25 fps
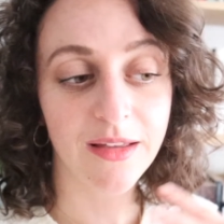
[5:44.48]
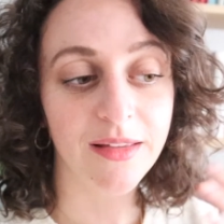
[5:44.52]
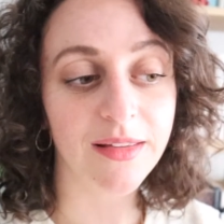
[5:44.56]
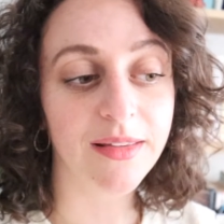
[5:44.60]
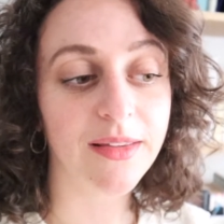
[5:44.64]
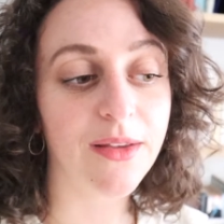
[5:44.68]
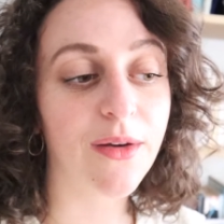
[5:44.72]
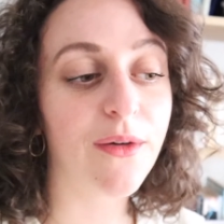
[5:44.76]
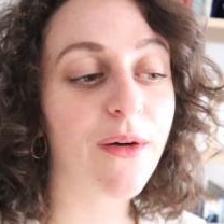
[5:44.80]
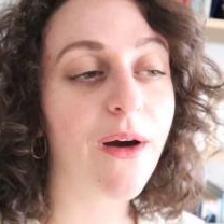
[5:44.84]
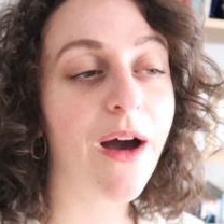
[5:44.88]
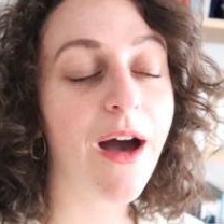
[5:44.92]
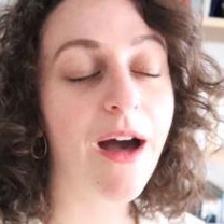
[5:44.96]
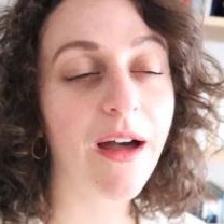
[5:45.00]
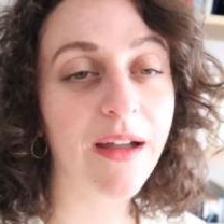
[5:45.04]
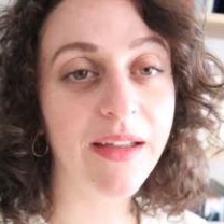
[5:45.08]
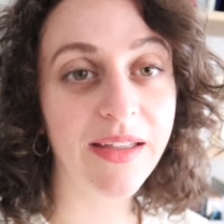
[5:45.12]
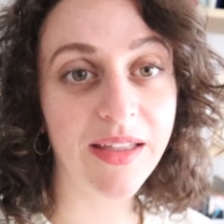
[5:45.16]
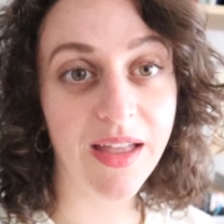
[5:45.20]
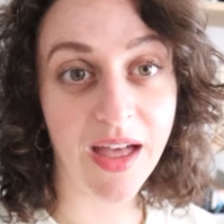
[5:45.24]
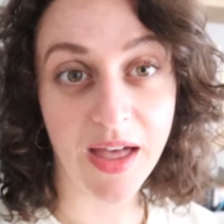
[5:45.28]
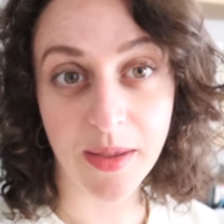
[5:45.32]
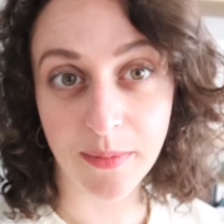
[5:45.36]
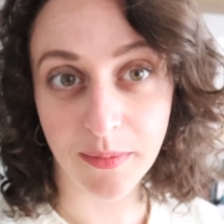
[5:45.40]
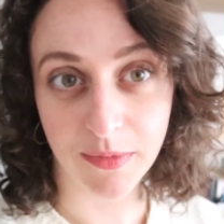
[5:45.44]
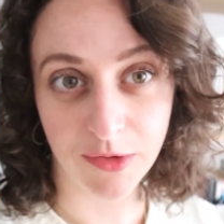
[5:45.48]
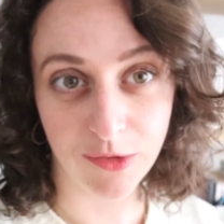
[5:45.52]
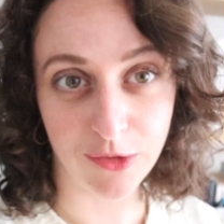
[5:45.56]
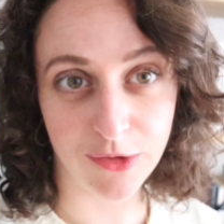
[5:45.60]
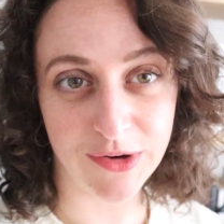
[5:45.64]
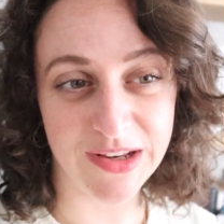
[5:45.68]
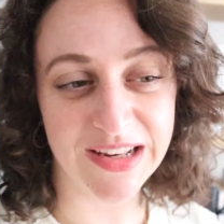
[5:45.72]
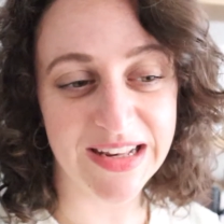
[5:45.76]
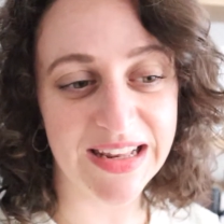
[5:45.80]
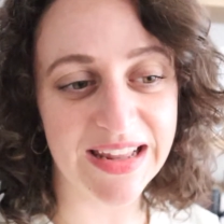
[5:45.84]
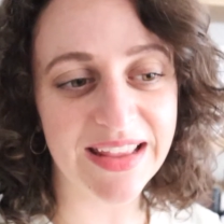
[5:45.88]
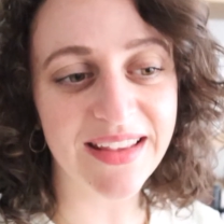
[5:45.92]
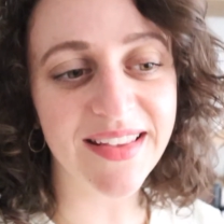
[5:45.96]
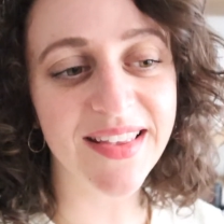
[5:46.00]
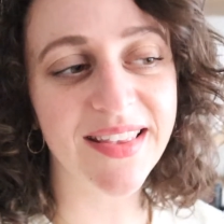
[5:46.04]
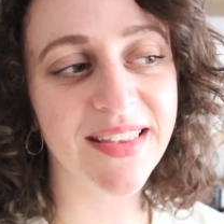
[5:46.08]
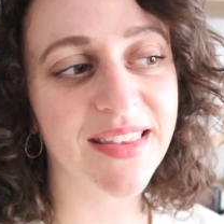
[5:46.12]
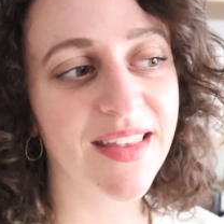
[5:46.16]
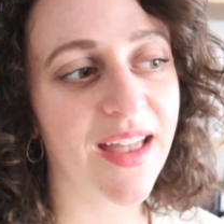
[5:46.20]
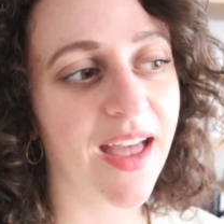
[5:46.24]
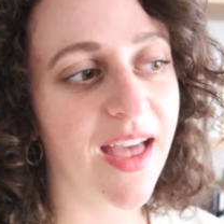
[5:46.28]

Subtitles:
So I am a journalist,